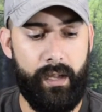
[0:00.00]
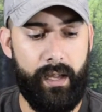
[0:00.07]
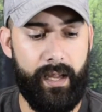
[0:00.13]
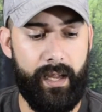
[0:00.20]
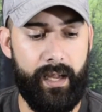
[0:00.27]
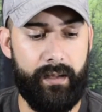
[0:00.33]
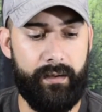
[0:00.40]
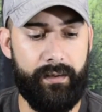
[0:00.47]

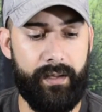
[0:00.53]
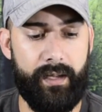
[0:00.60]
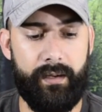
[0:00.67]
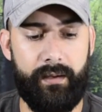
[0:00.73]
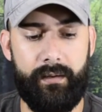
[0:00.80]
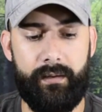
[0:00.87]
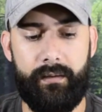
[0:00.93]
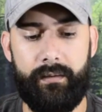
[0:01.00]

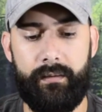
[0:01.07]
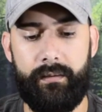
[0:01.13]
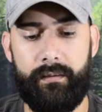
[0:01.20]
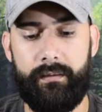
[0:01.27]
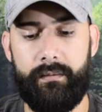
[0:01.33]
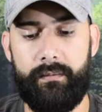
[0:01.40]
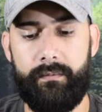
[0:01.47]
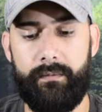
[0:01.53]
then
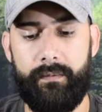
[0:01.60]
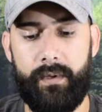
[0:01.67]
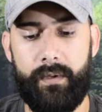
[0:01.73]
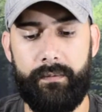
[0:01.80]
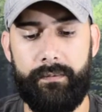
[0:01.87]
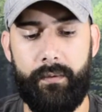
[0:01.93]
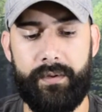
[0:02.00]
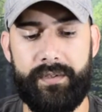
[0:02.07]

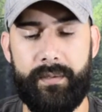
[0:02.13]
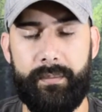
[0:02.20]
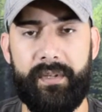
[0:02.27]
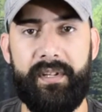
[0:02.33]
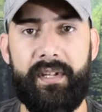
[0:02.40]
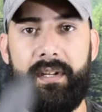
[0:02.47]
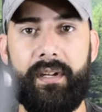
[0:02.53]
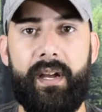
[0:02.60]
force a
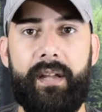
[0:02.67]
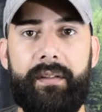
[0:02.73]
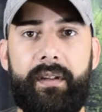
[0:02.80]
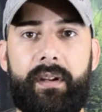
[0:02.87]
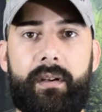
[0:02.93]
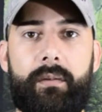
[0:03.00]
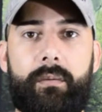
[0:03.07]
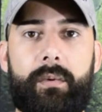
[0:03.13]
patina on
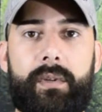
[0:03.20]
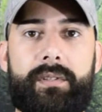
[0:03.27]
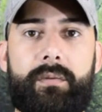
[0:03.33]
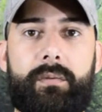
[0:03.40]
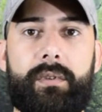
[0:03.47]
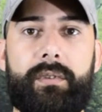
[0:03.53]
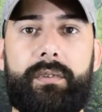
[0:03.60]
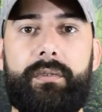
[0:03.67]
there,
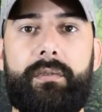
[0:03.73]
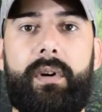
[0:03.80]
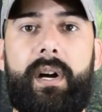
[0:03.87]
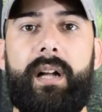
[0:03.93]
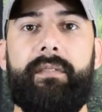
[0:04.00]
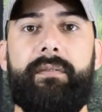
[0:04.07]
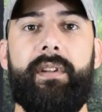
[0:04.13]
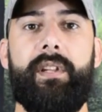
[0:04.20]
which we'll do
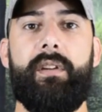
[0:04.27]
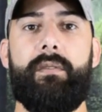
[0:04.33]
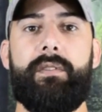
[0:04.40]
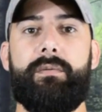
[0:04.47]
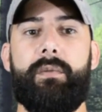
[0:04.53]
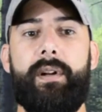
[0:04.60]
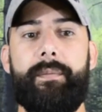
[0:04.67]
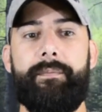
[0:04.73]
on video
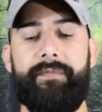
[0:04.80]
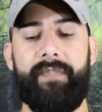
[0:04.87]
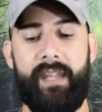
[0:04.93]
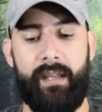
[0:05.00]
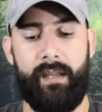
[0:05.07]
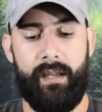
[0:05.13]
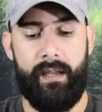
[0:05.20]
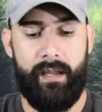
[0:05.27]
as well.
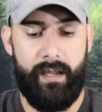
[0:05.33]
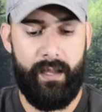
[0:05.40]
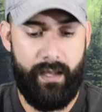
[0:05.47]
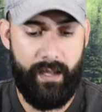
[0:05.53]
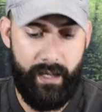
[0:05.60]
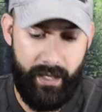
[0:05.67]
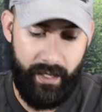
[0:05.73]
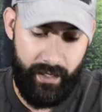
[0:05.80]

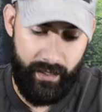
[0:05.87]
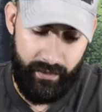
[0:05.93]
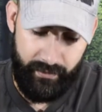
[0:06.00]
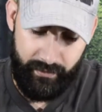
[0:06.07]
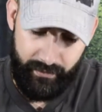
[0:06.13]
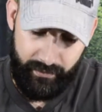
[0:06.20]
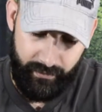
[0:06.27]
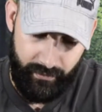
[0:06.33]

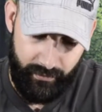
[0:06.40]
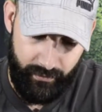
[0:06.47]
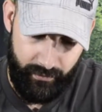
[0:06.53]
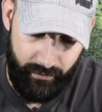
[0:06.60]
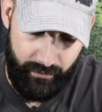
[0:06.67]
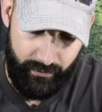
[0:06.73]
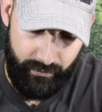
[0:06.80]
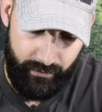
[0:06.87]
And
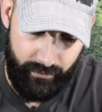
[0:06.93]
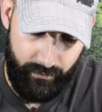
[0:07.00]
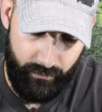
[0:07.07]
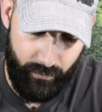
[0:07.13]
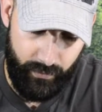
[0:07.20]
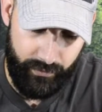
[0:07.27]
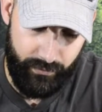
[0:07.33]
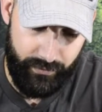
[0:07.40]

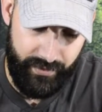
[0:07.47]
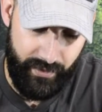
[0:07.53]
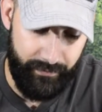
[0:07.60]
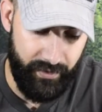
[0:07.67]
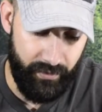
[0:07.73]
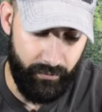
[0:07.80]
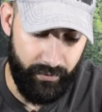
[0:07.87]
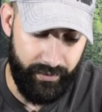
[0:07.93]
we'll do
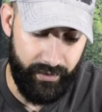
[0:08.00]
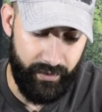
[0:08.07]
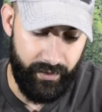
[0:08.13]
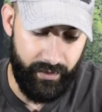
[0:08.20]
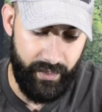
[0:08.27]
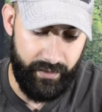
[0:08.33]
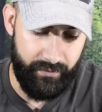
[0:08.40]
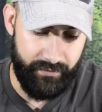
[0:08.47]
something with
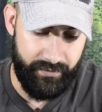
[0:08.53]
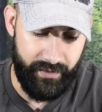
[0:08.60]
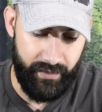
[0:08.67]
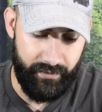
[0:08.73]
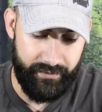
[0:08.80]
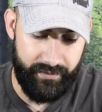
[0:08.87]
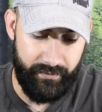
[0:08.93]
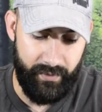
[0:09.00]
the handle
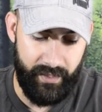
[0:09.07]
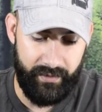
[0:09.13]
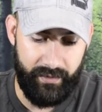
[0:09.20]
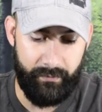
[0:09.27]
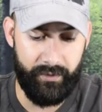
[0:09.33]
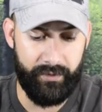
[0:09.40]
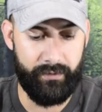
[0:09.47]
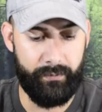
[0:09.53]
scales to make
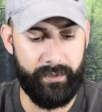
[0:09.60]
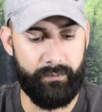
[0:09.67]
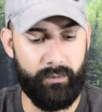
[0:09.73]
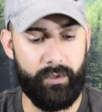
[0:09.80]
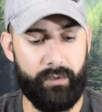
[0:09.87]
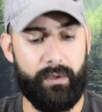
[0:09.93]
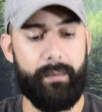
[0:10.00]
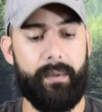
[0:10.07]
them a little bit
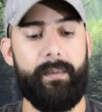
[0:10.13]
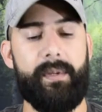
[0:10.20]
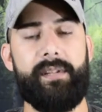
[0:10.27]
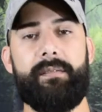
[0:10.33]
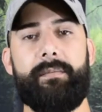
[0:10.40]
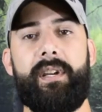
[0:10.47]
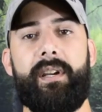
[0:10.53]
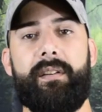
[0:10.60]
more grippy,
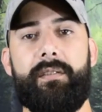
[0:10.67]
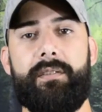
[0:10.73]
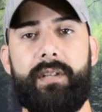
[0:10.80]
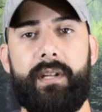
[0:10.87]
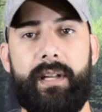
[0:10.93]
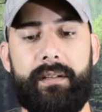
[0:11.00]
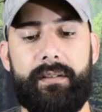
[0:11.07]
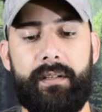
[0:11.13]
because I'm not going to
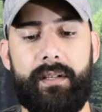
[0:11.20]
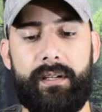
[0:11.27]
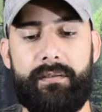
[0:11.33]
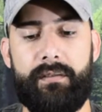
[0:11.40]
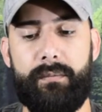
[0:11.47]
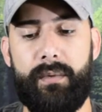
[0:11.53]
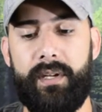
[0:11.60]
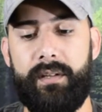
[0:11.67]
shell out the
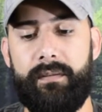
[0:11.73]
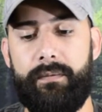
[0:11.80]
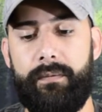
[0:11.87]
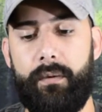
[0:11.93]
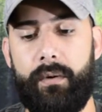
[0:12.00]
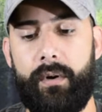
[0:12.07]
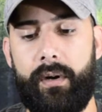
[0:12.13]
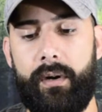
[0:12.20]
extra money
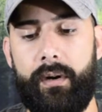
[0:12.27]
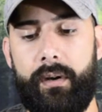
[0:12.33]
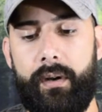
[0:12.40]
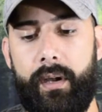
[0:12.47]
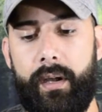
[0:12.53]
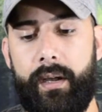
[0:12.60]
for